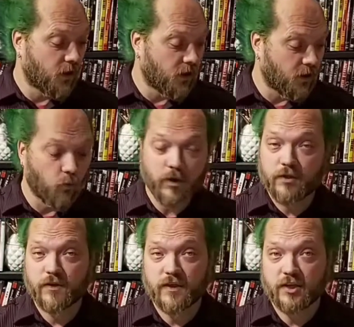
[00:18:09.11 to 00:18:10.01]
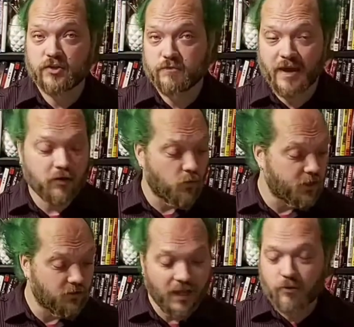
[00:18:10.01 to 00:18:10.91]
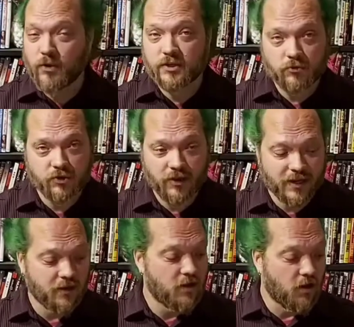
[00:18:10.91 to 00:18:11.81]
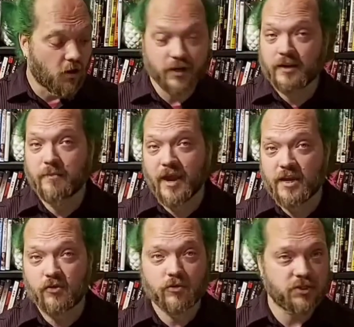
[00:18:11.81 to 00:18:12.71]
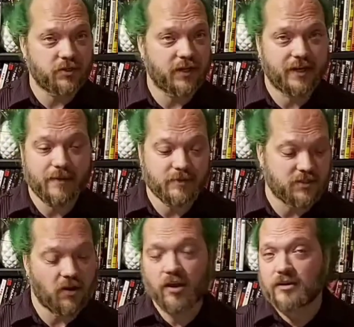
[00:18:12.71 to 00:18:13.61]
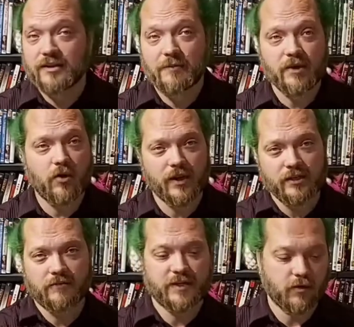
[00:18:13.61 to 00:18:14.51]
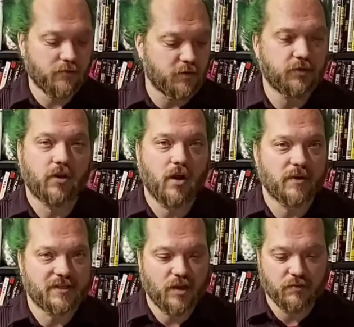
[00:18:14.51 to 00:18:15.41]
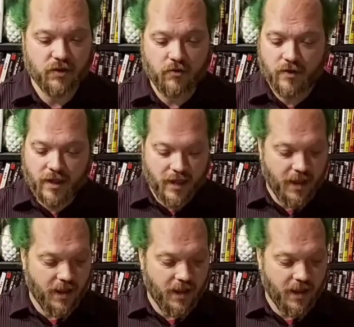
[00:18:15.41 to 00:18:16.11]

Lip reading: What do you think they could do better? What do you like? What don't you like? Are you going to paint yours? Are you going to keep it stock? Let me know. I'd love to hear from you in the comments down below.